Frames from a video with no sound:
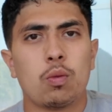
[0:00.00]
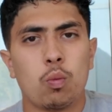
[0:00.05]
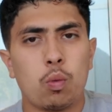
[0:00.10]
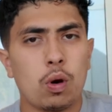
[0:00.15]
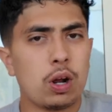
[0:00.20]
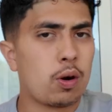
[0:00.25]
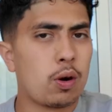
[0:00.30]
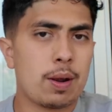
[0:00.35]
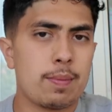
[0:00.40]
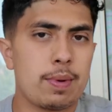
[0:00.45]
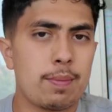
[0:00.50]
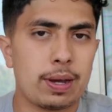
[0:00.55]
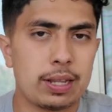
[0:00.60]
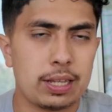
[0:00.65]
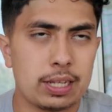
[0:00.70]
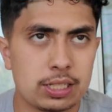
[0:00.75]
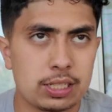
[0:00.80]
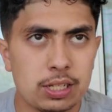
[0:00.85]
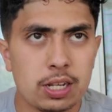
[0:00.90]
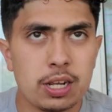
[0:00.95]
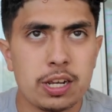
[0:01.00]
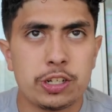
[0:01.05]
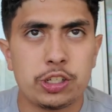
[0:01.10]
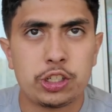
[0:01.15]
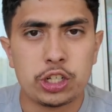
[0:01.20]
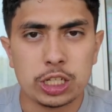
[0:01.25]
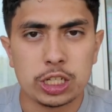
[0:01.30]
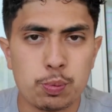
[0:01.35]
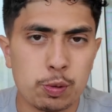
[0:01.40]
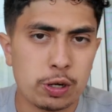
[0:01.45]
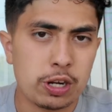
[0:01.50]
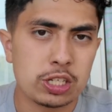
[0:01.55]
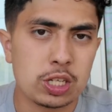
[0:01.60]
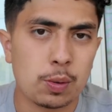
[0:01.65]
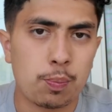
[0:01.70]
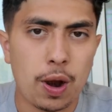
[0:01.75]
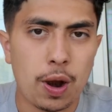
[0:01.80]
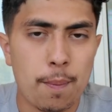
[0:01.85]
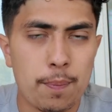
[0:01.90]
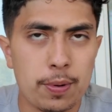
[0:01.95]
What do I mean by this? Just because
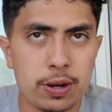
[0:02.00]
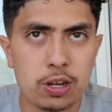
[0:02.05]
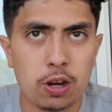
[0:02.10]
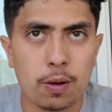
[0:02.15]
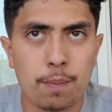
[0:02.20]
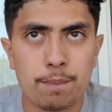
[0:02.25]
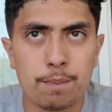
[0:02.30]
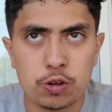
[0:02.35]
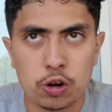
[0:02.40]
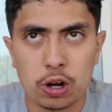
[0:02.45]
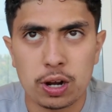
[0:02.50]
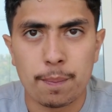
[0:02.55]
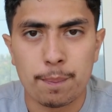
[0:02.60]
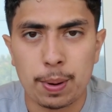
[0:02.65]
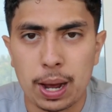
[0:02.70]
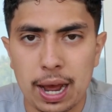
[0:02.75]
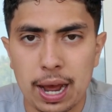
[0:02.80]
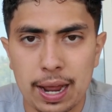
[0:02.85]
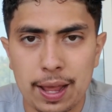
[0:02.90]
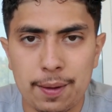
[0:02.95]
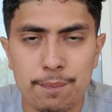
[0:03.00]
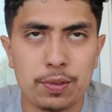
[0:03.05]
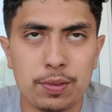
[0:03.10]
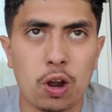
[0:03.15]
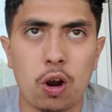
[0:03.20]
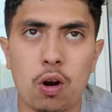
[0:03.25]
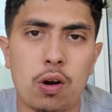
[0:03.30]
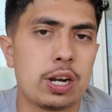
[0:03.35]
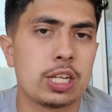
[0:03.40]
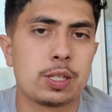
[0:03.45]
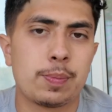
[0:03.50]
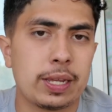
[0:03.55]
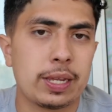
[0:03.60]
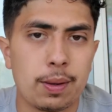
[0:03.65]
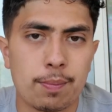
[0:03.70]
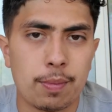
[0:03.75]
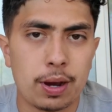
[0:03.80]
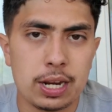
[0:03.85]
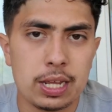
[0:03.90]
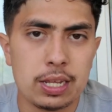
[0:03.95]
a property you're trying to buy already is
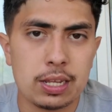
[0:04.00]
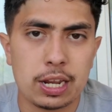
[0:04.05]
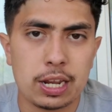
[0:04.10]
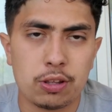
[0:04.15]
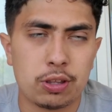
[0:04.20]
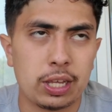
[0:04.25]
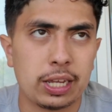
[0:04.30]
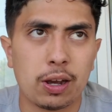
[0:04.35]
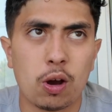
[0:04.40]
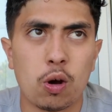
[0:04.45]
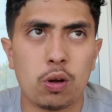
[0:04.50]
making money and you think,